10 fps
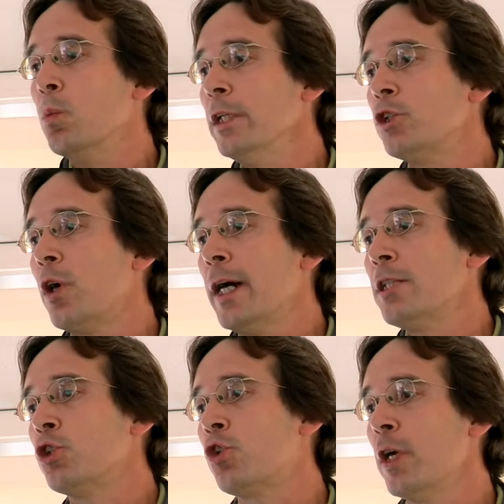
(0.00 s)
we try
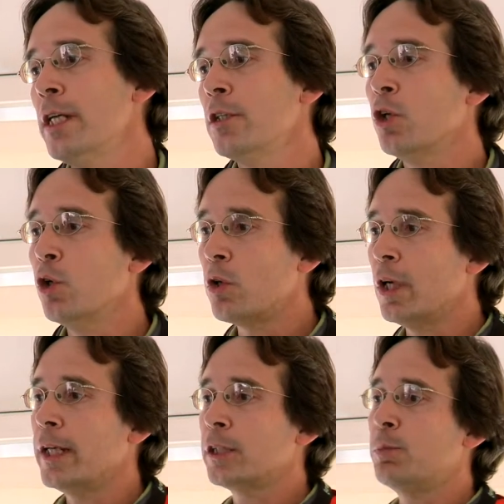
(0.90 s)
to train the
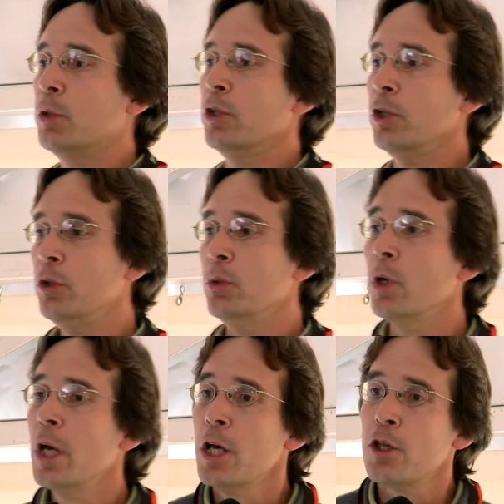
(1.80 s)
local expert, you,
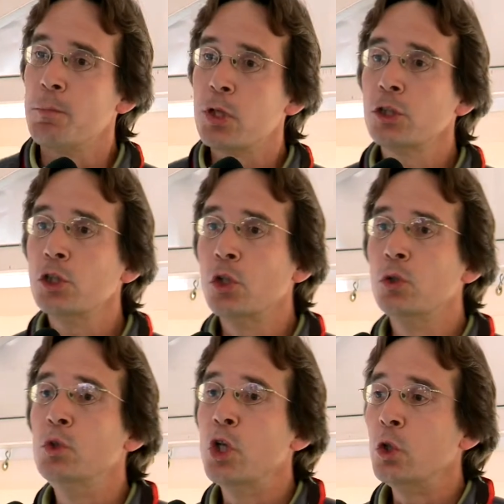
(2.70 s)
the person
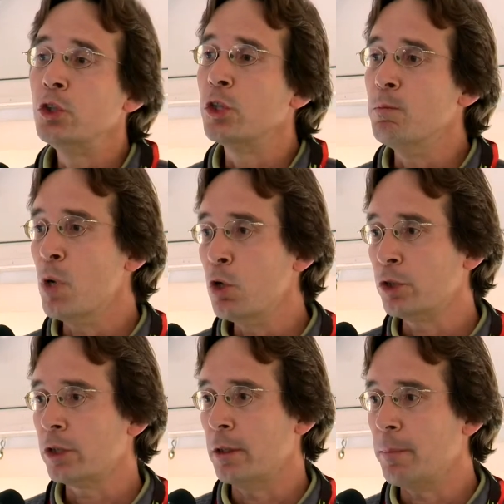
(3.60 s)
who knows the
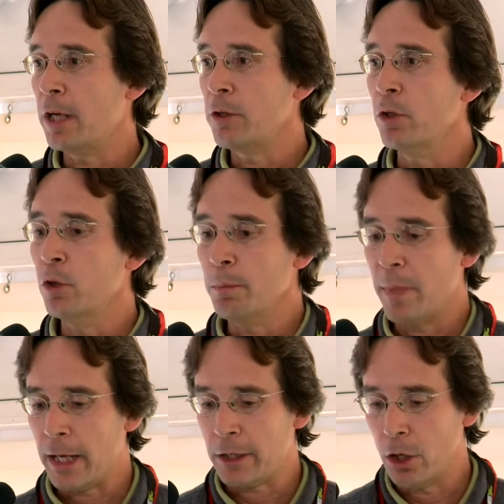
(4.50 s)
most about your own
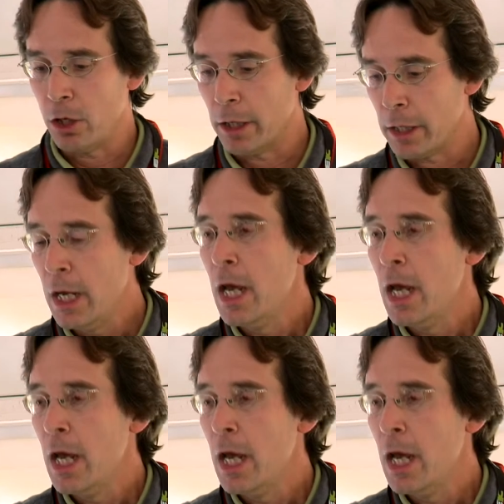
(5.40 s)
backyard,